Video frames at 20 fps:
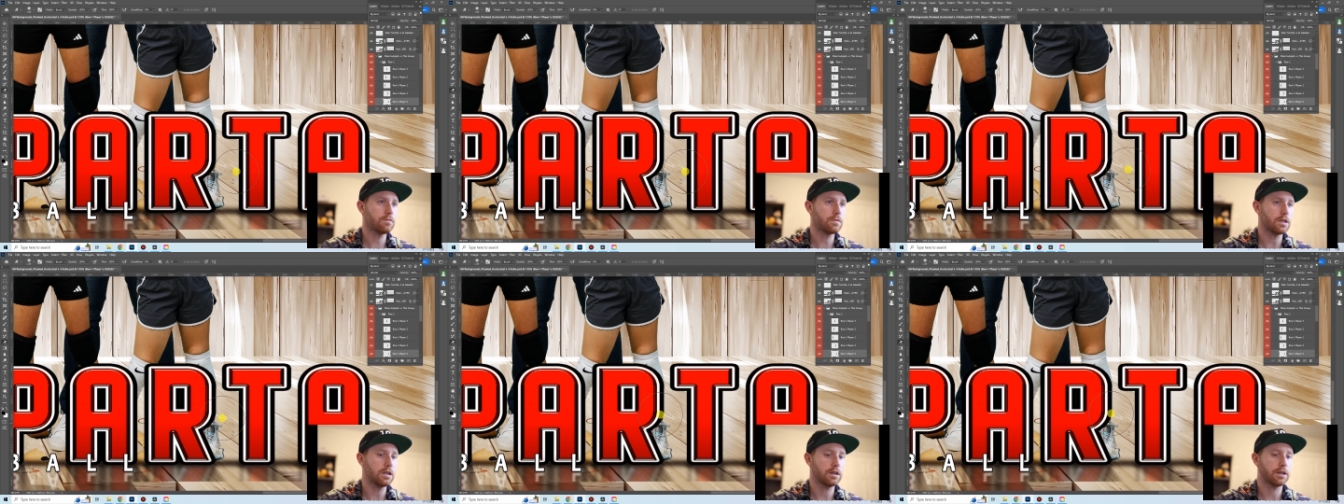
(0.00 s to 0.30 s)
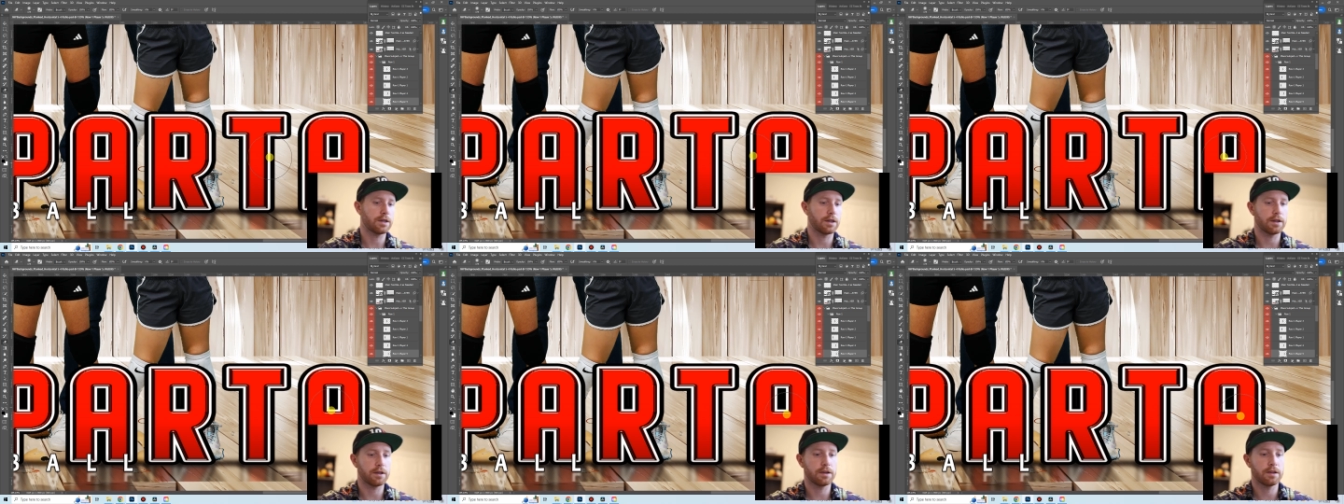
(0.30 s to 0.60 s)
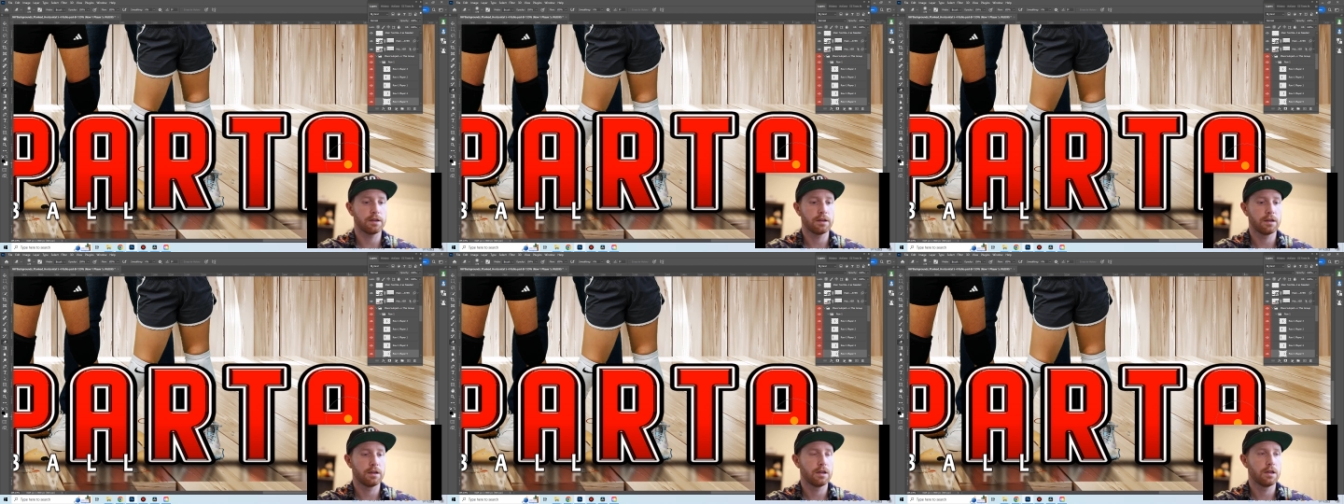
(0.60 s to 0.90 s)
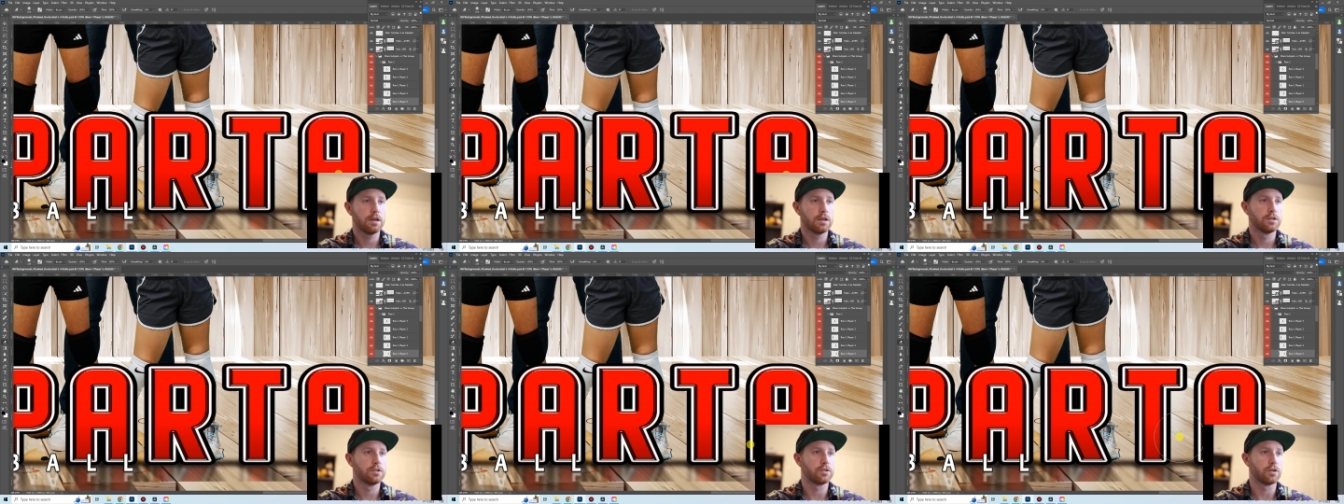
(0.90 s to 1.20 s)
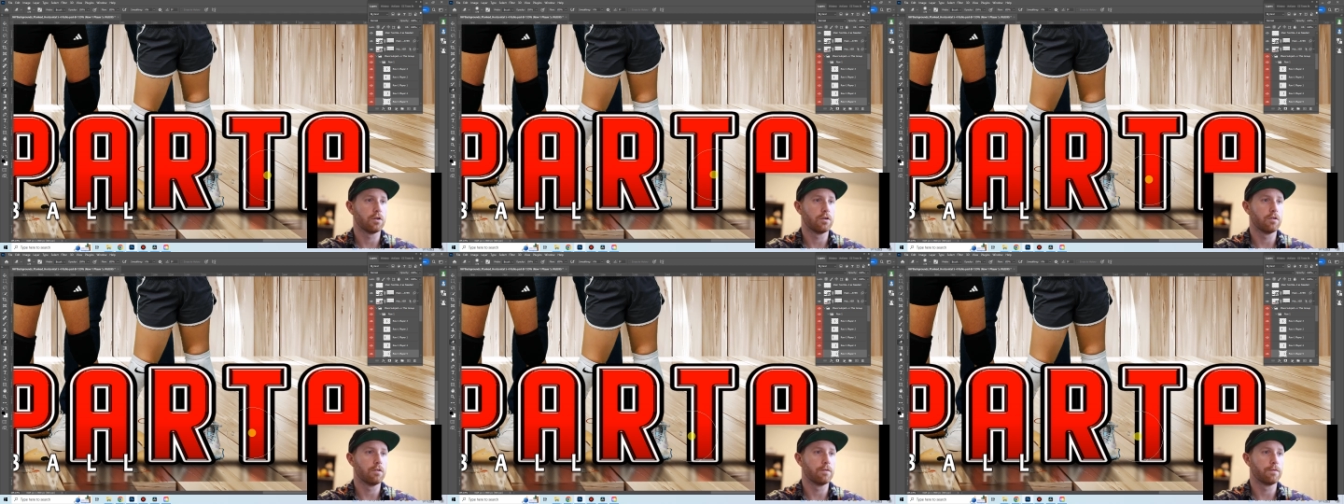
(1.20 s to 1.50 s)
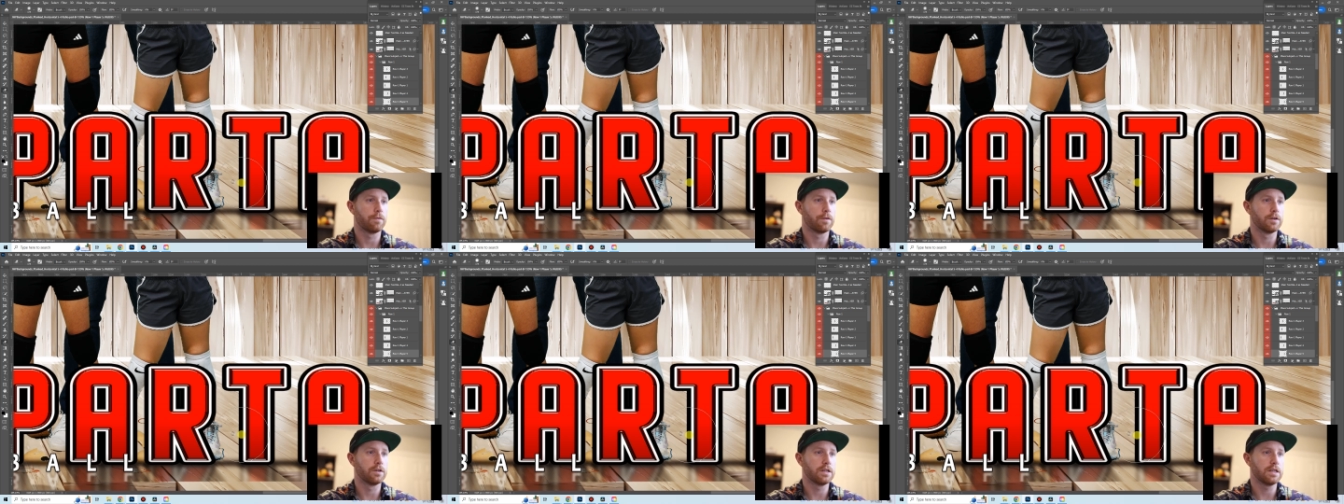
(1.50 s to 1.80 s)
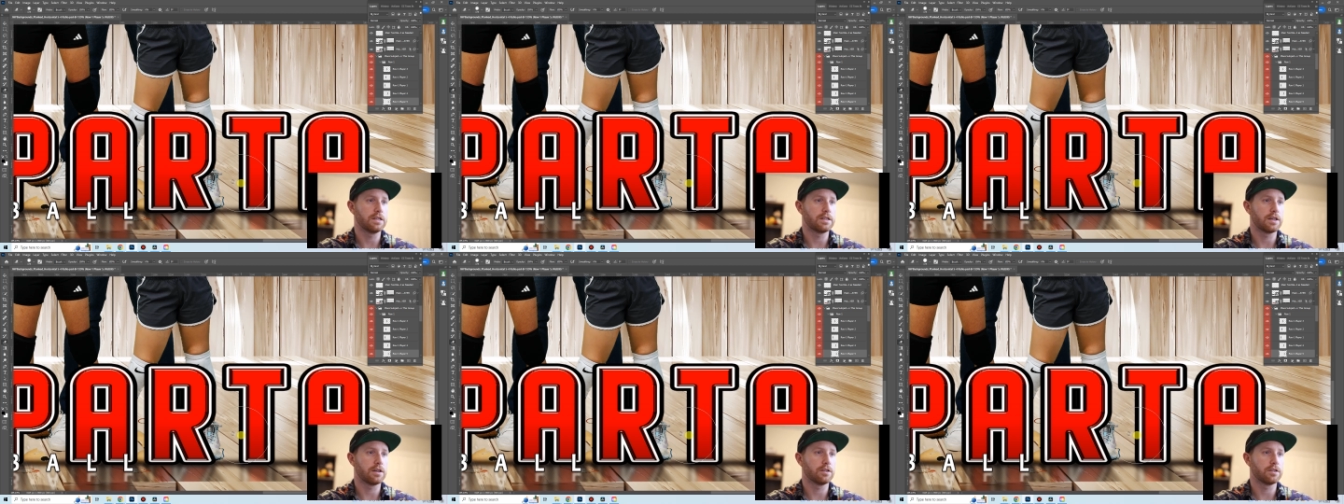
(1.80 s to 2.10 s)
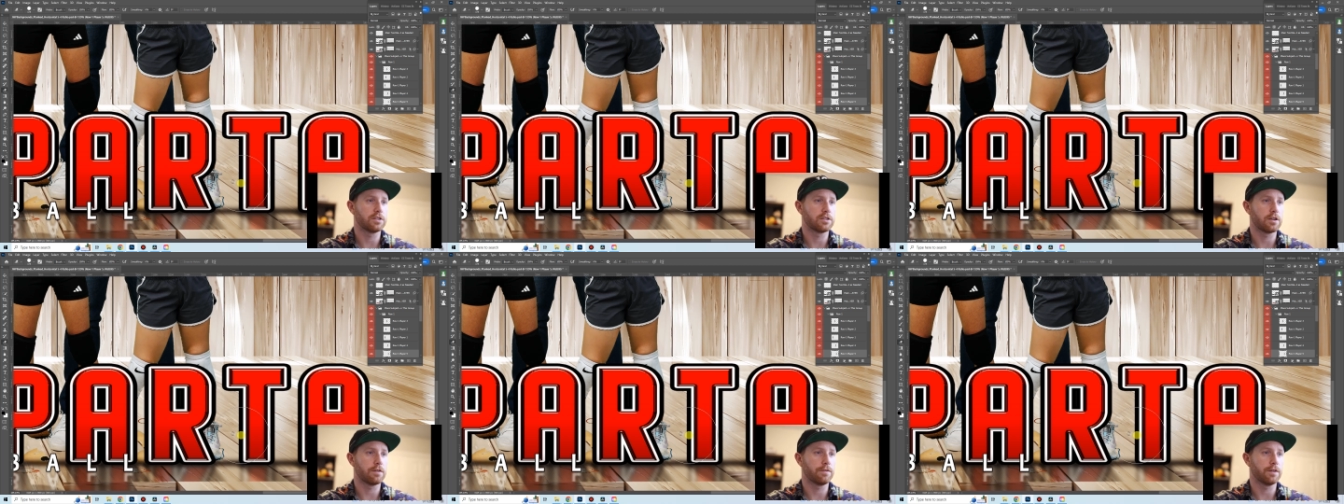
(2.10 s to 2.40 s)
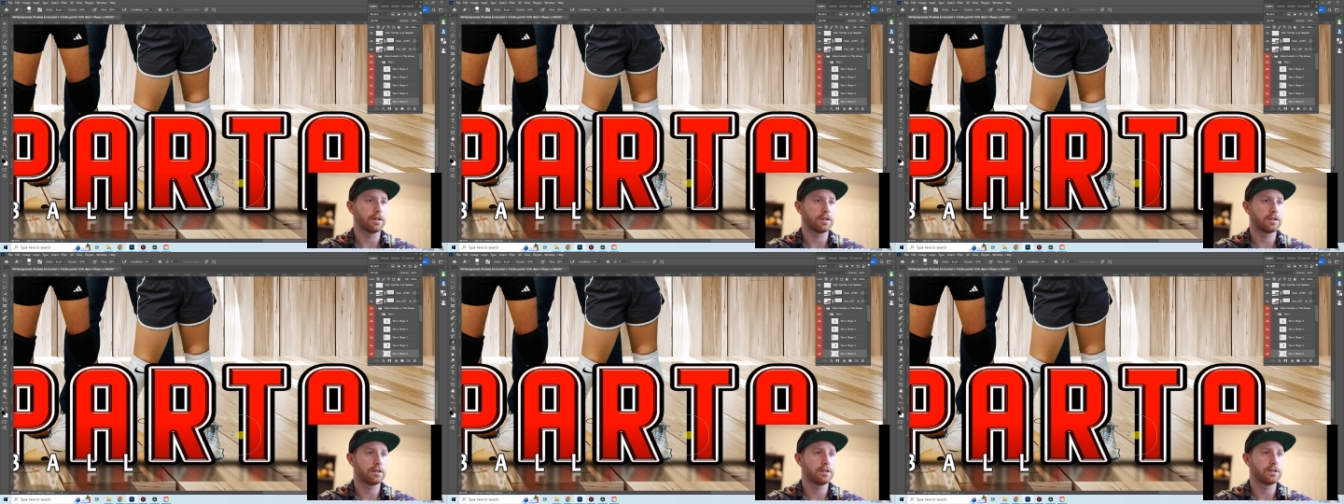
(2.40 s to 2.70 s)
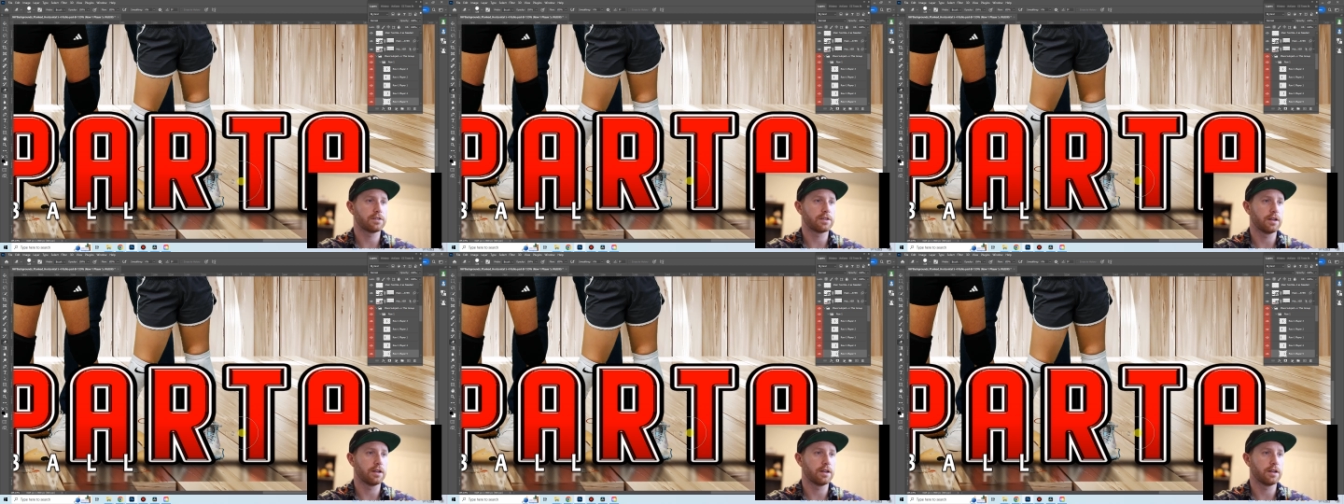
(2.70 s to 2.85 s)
Okay, so for detailed stuff like this,